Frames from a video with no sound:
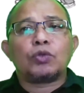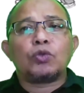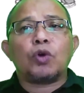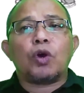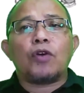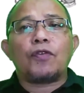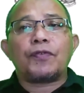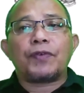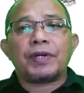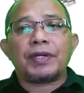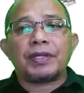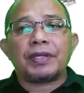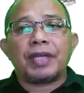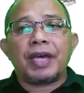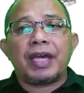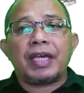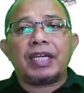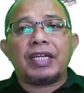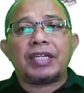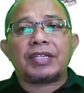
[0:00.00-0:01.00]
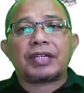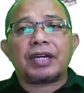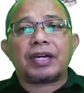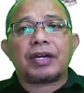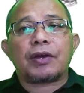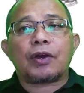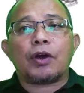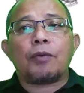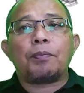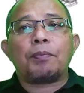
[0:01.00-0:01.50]
Too often, there is
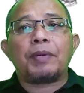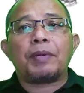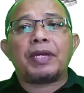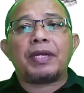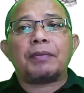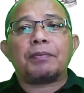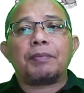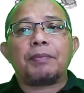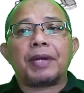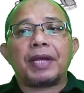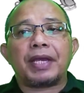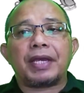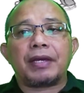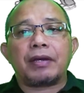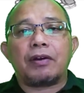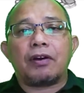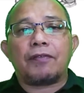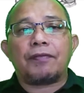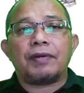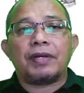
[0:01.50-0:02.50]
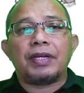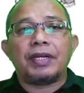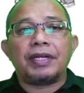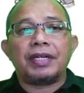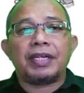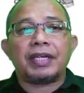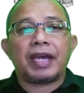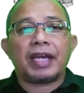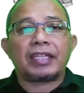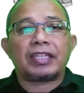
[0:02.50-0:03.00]
a complete break of
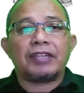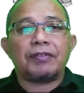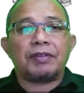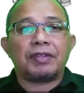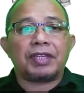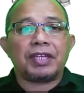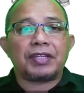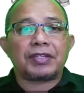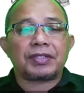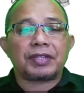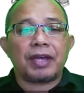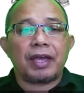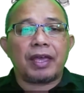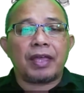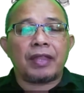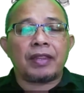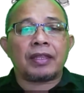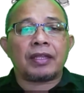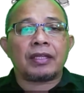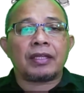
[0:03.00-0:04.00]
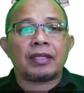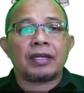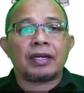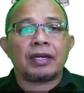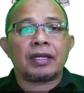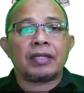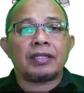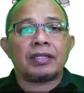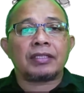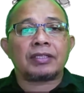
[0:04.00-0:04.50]
learning activities in
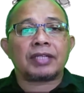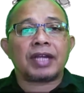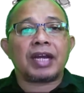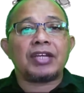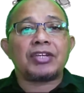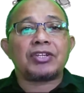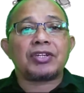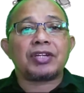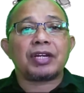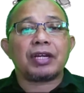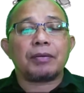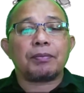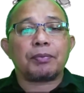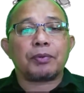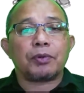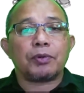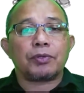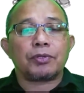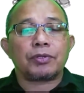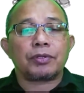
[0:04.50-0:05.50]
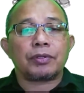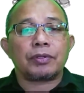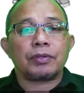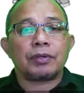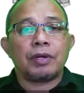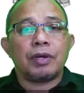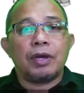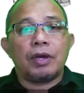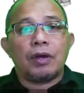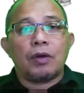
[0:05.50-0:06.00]
the traditional approach
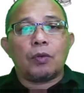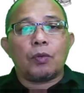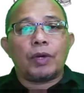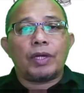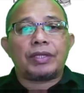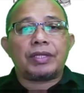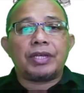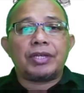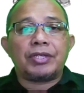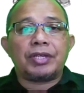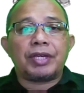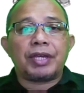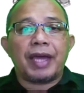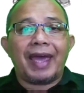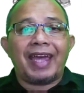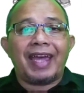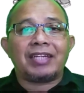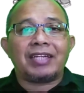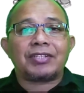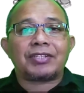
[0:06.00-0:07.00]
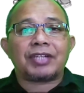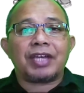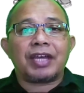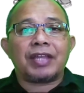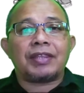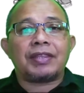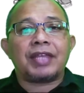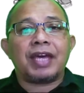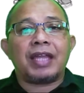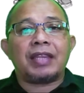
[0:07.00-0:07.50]
where teaching ends
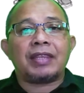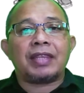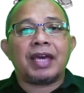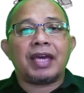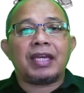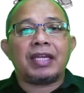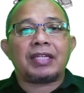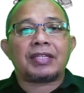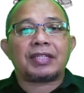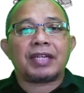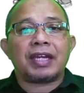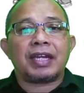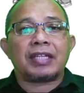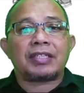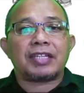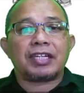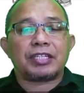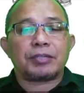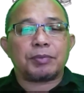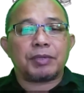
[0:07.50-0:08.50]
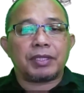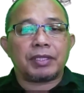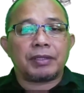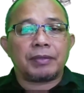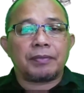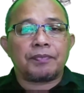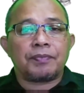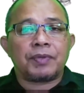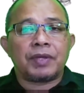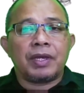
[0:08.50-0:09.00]
and then there is an assessment.
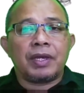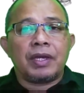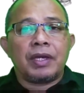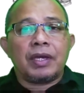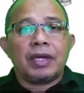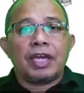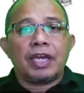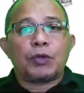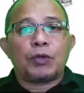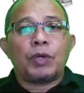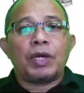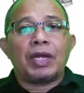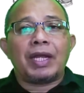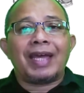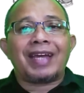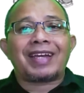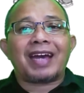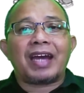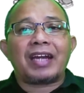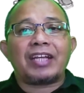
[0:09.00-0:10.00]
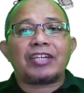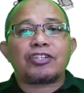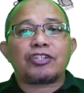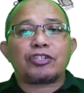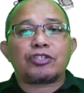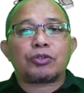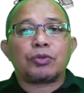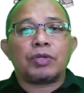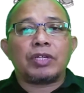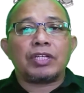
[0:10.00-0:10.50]
It will encourage
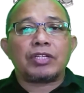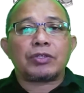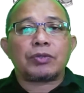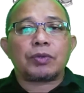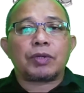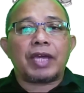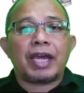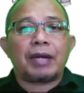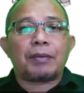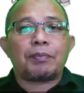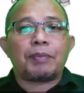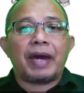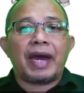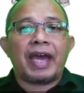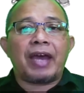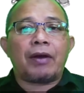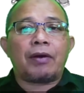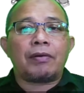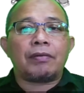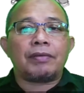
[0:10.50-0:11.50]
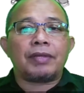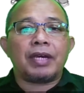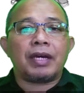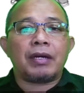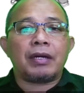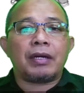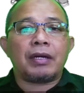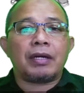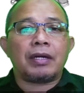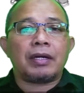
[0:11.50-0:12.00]
students to get by on
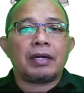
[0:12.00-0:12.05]
their